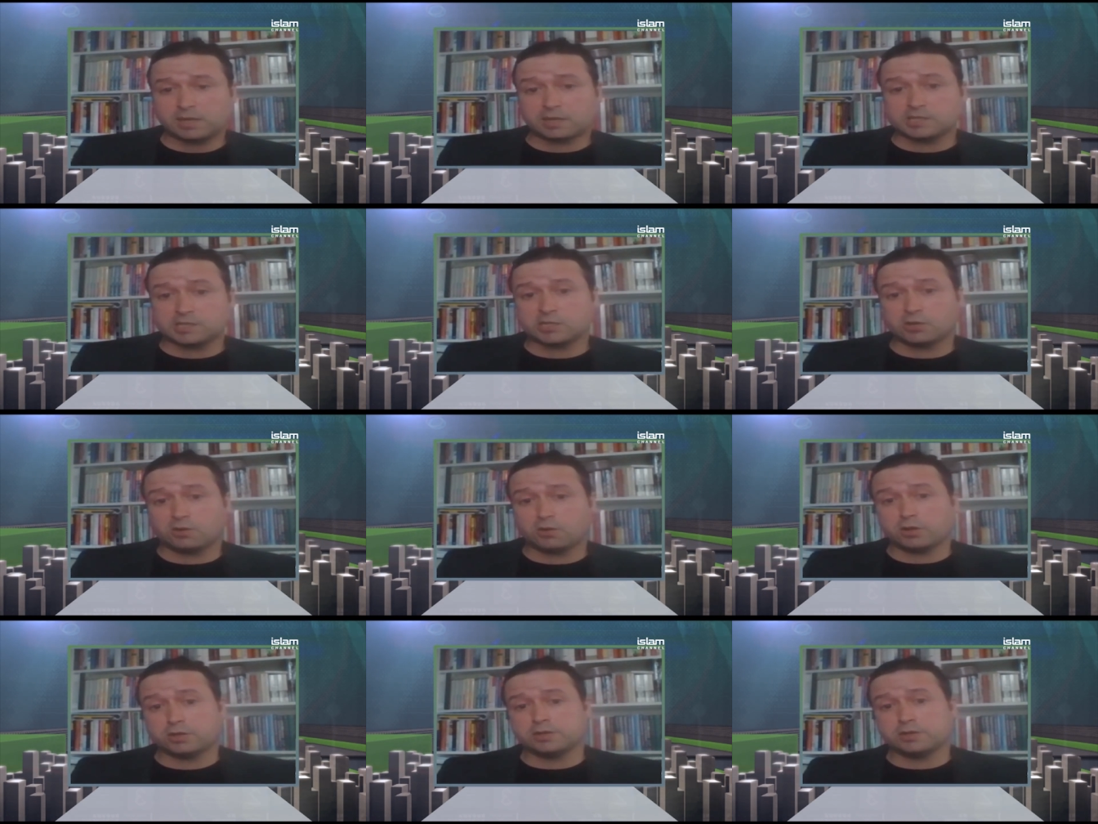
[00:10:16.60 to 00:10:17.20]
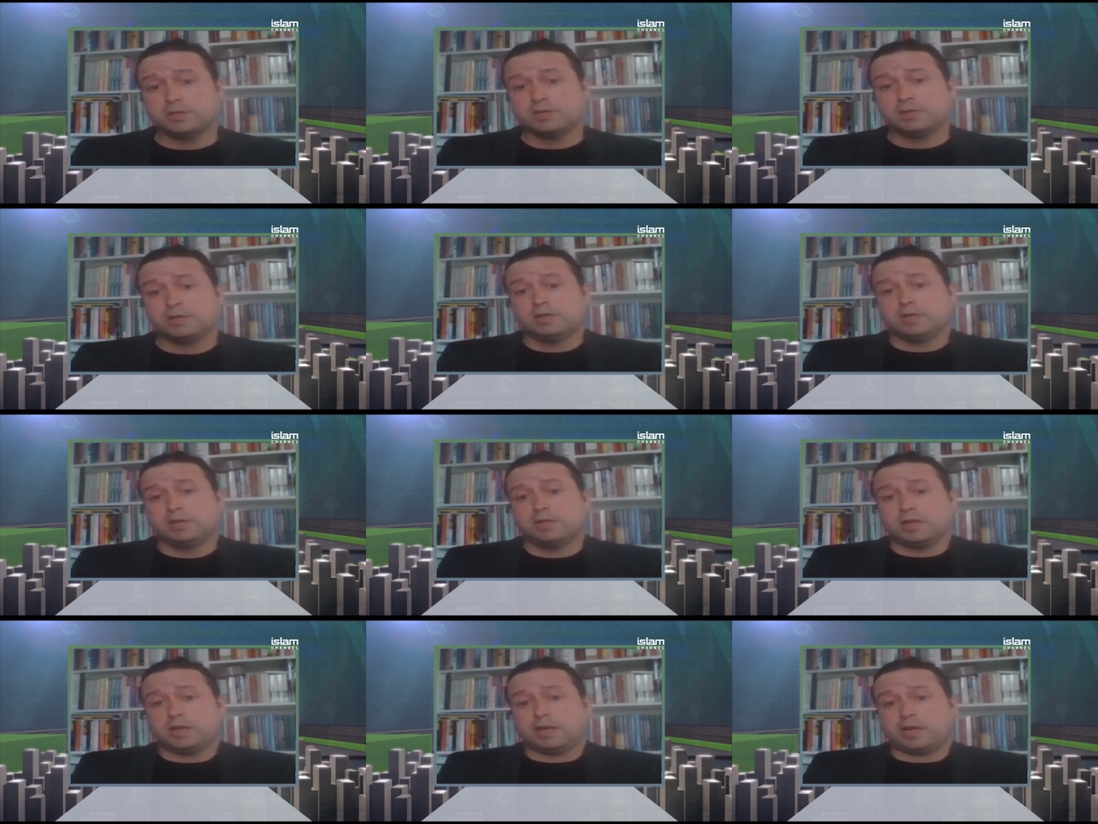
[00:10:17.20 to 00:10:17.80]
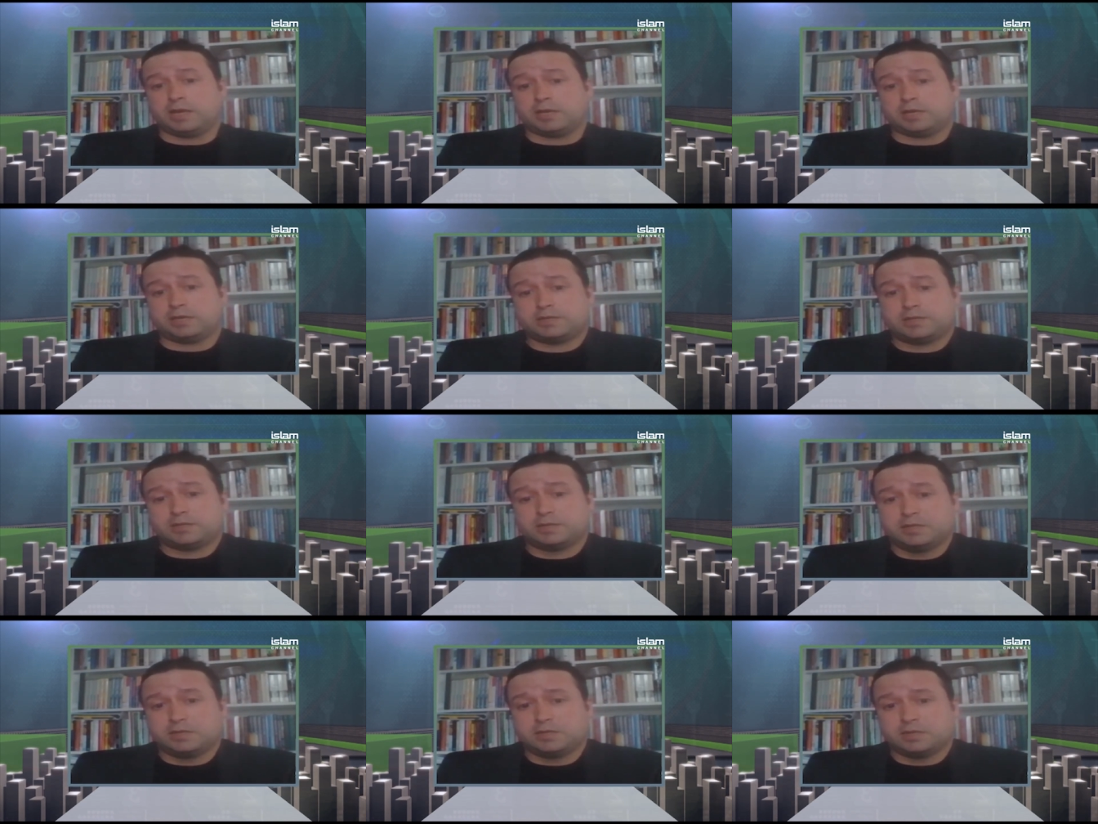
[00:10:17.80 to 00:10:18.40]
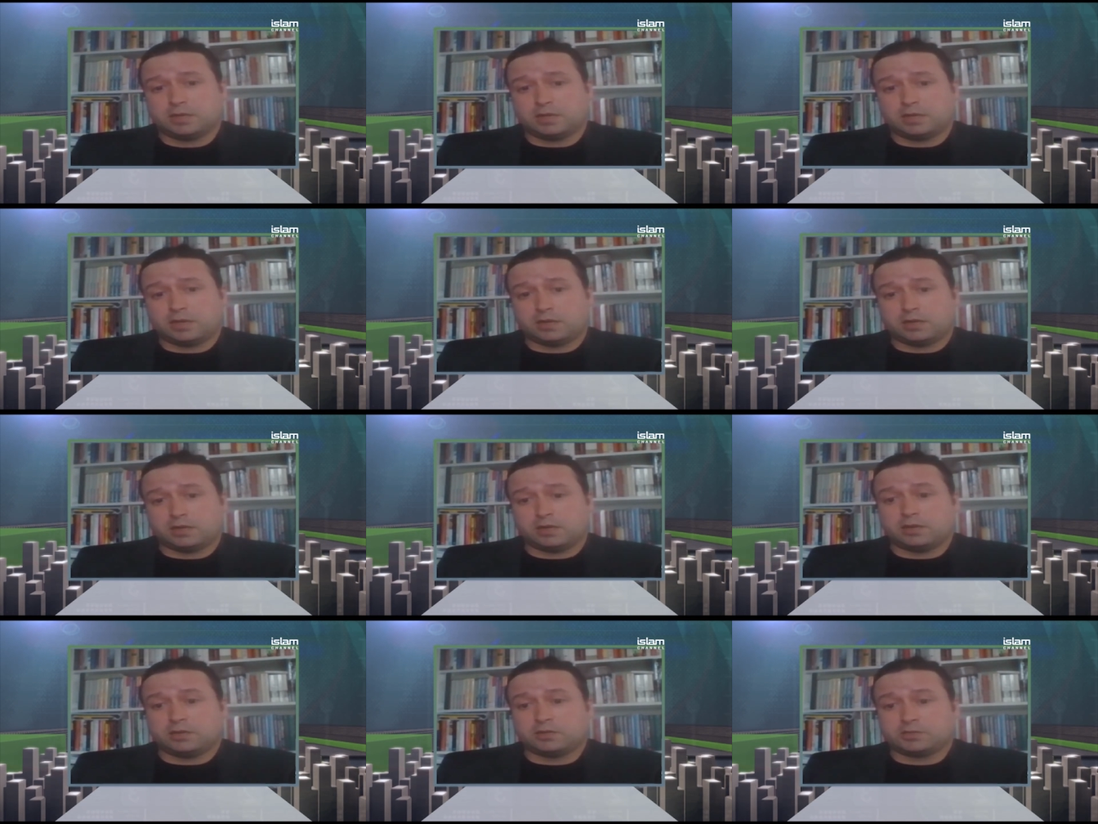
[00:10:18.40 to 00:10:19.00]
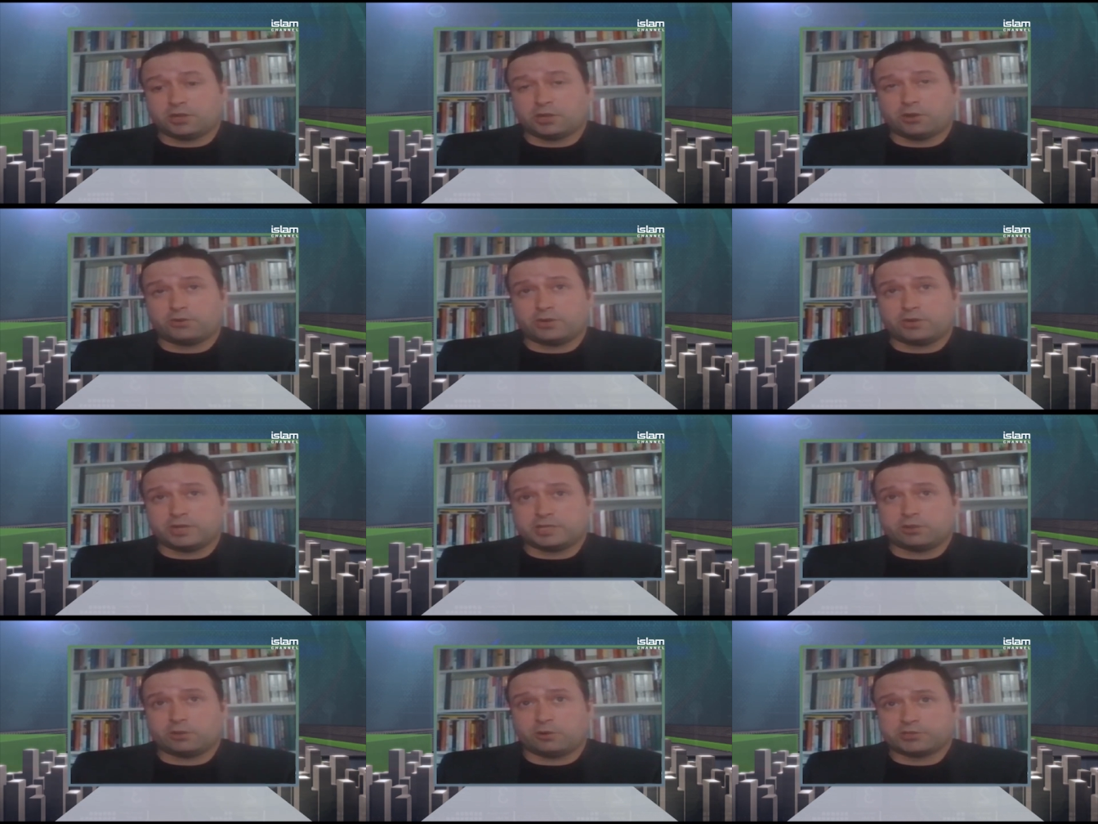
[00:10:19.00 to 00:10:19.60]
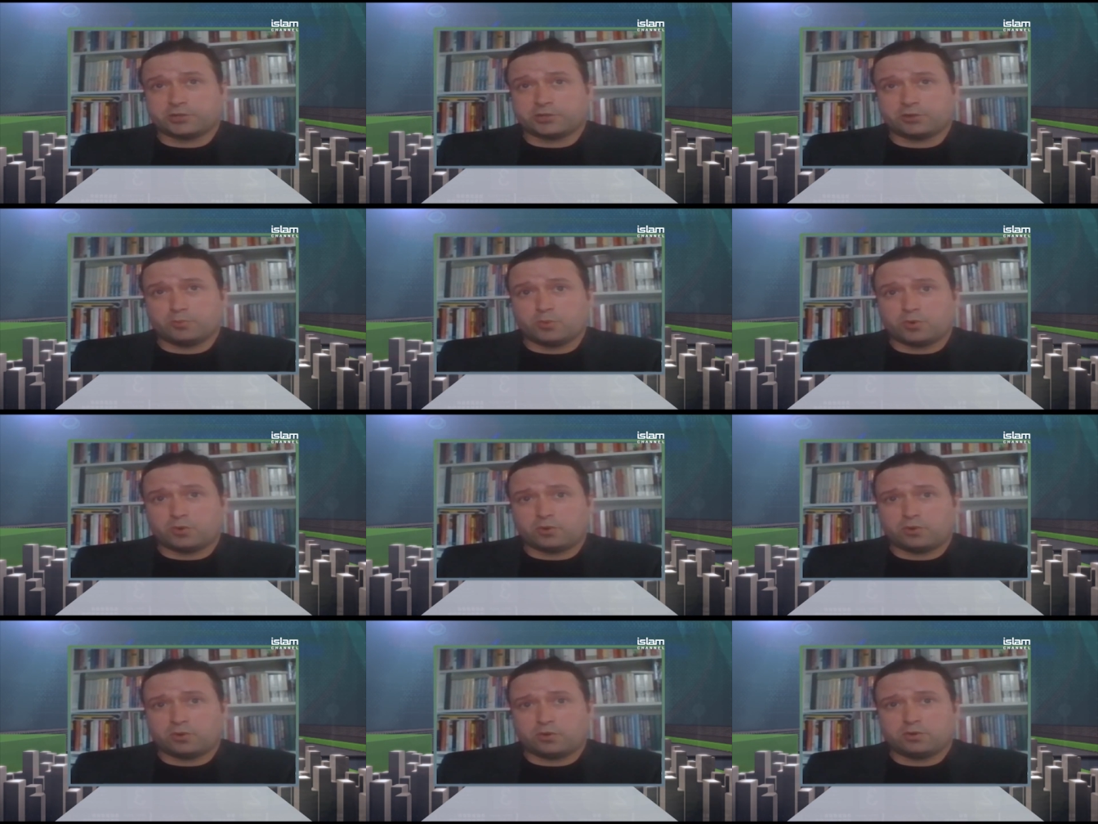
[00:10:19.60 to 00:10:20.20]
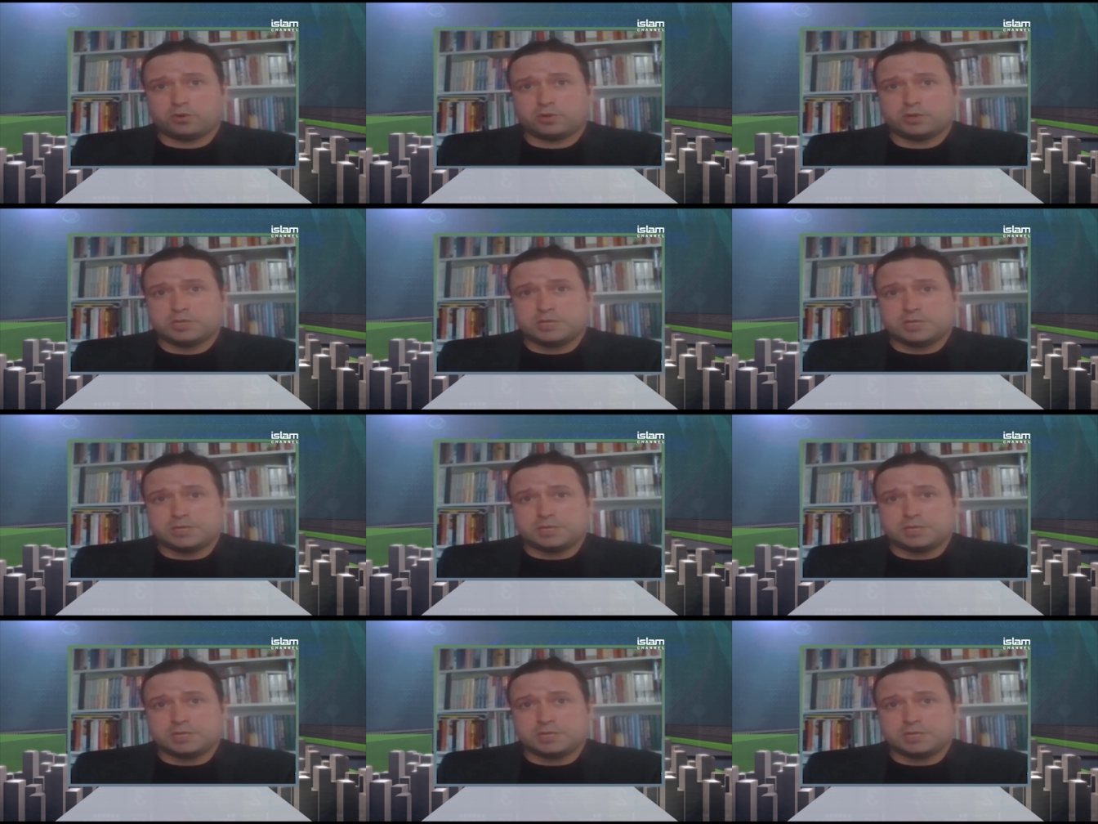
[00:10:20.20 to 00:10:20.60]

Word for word: and so on. And uh, so it's also more